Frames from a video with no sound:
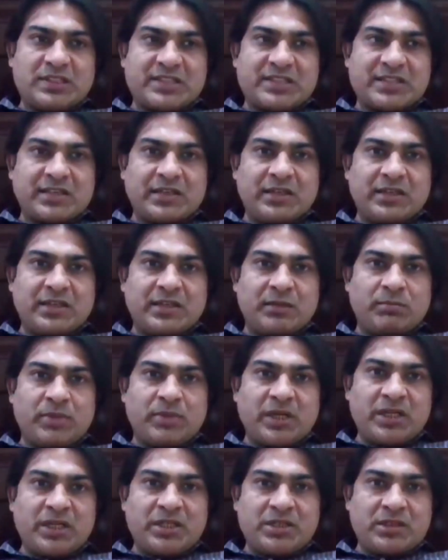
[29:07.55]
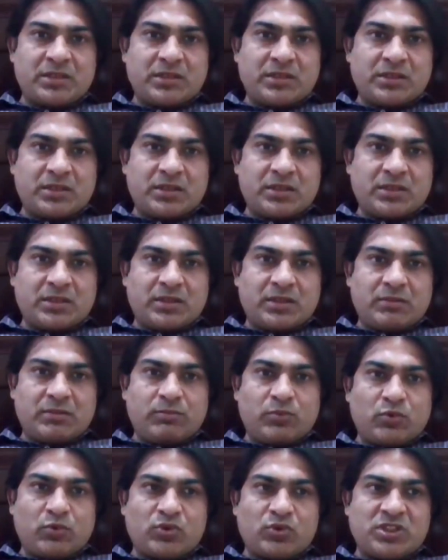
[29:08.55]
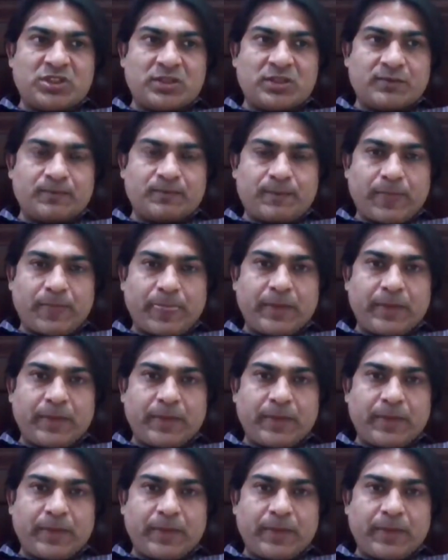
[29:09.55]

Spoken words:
scleral bite procedure,